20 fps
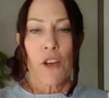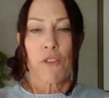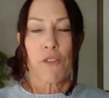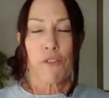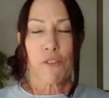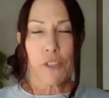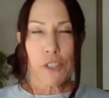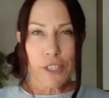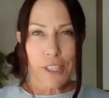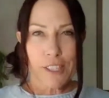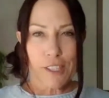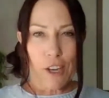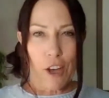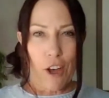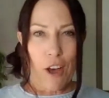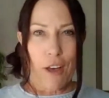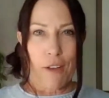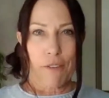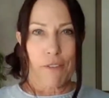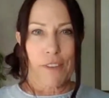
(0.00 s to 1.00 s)
first
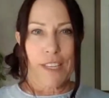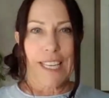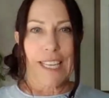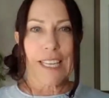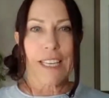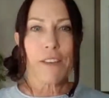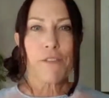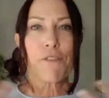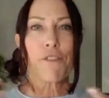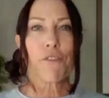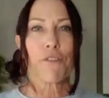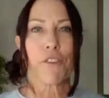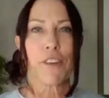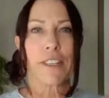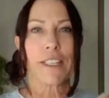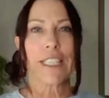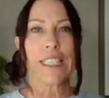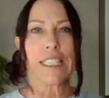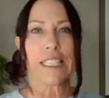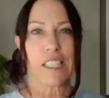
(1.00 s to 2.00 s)
off, if you're
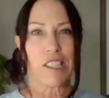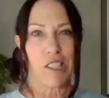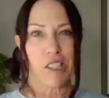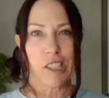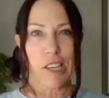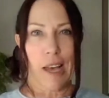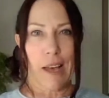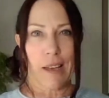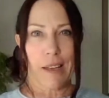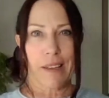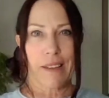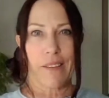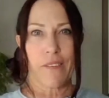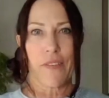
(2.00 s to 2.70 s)
feeling stuck,